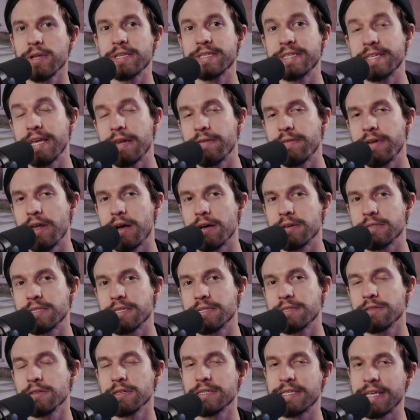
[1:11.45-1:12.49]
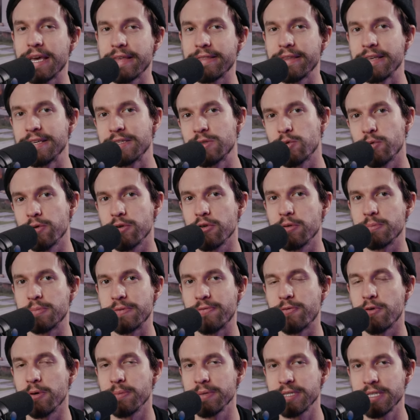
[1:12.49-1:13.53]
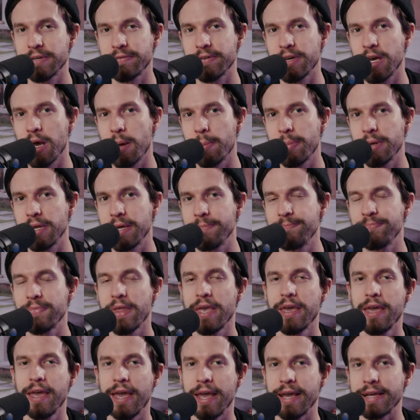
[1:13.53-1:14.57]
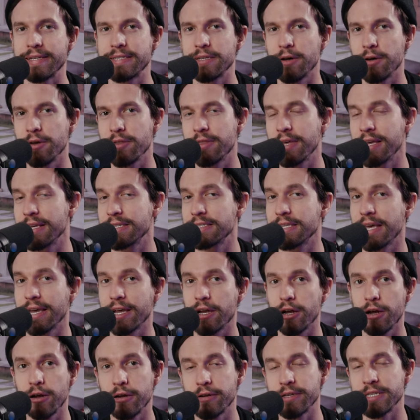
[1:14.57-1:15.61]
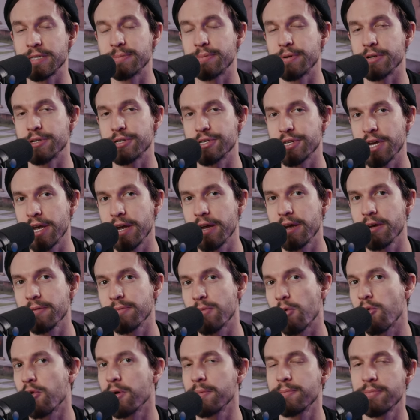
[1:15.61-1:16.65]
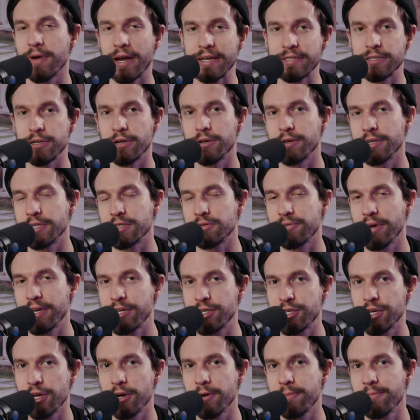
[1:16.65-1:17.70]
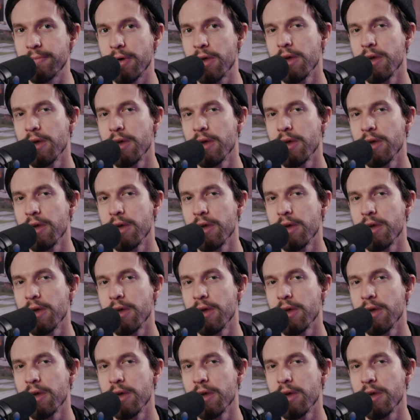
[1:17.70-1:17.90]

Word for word: Quantitative analysis looks at the historical performance of a company and can tell you things like earnings per share or price to earnings ratio,